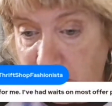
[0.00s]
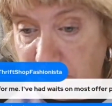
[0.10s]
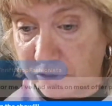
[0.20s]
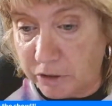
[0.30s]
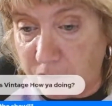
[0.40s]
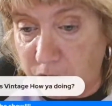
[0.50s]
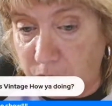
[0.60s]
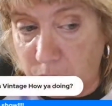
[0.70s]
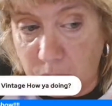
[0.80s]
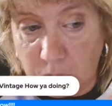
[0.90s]
in for
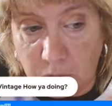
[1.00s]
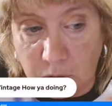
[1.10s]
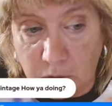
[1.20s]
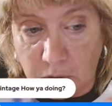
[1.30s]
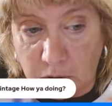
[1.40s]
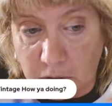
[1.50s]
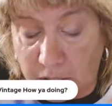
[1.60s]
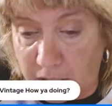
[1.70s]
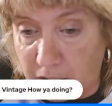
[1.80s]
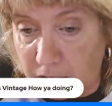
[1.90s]
you.
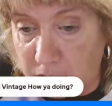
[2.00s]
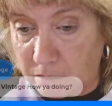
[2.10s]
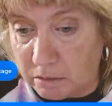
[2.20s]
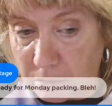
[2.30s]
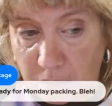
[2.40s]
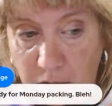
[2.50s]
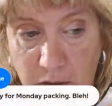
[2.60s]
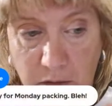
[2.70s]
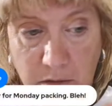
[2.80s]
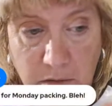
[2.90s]
Okay.
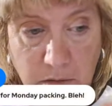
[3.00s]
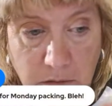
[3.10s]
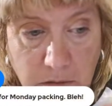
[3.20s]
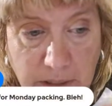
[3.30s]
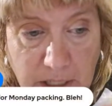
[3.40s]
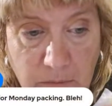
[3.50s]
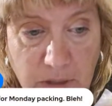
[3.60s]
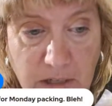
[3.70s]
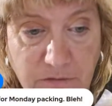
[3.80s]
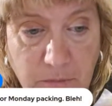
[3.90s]
Getting
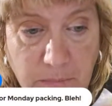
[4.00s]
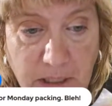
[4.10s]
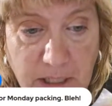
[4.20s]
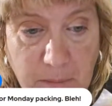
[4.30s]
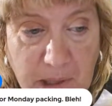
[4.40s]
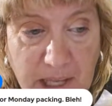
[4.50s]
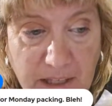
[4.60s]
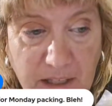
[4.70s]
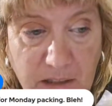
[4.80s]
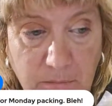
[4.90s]
ready for Monday
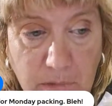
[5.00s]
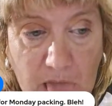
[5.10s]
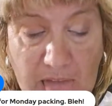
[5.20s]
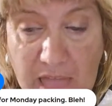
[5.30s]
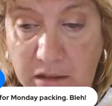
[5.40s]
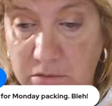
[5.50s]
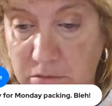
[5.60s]
packing. Blah.